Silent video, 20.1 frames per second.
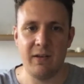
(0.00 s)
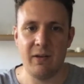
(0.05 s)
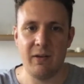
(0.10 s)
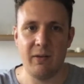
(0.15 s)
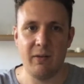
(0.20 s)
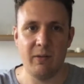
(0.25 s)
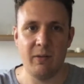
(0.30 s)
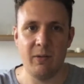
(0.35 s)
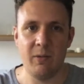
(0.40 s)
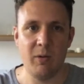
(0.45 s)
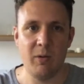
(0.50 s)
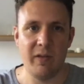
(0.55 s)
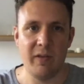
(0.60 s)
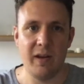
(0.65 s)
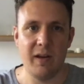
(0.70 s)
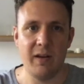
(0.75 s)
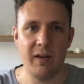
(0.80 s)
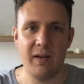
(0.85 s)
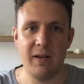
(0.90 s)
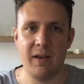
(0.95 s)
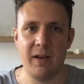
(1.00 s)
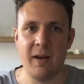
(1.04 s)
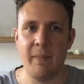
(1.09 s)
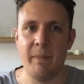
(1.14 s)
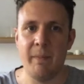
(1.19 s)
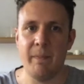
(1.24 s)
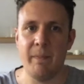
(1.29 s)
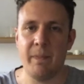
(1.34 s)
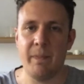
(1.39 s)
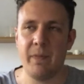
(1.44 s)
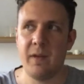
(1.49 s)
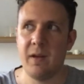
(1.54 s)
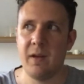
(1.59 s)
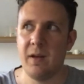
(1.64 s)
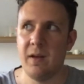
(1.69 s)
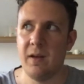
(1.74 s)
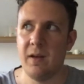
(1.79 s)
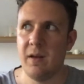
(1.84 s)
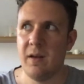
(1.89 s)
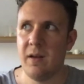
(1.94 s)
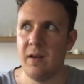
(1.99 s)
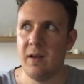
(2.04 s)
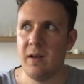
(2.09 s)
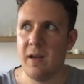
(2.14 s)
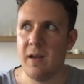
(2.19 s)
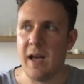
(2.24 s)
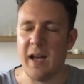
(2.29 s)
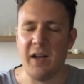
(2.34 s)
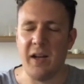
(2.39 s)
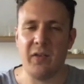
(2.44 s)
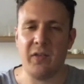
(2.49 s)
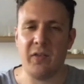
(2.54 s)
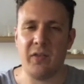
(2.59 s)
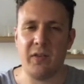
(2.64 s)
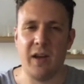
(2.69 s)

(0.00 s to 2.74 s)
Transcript: all of it, and it's